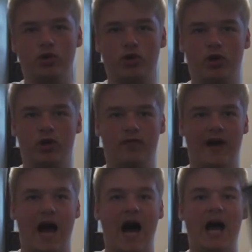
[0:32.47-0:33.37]
of
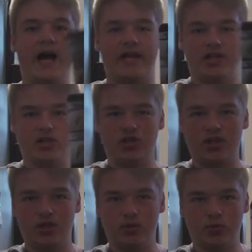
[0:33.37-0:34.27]
eyes
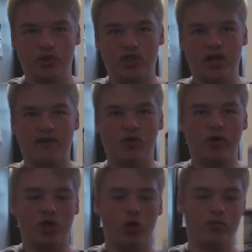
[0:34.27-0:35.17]
would see I've already
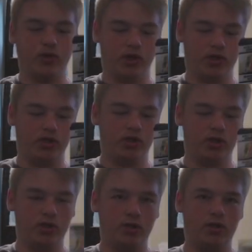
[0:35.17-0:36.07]
opened this
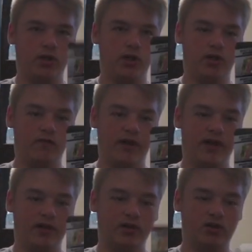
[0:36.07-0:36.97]
in
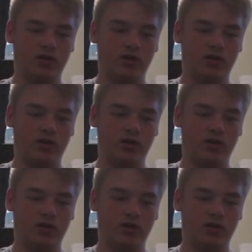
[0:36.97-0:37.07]
advance.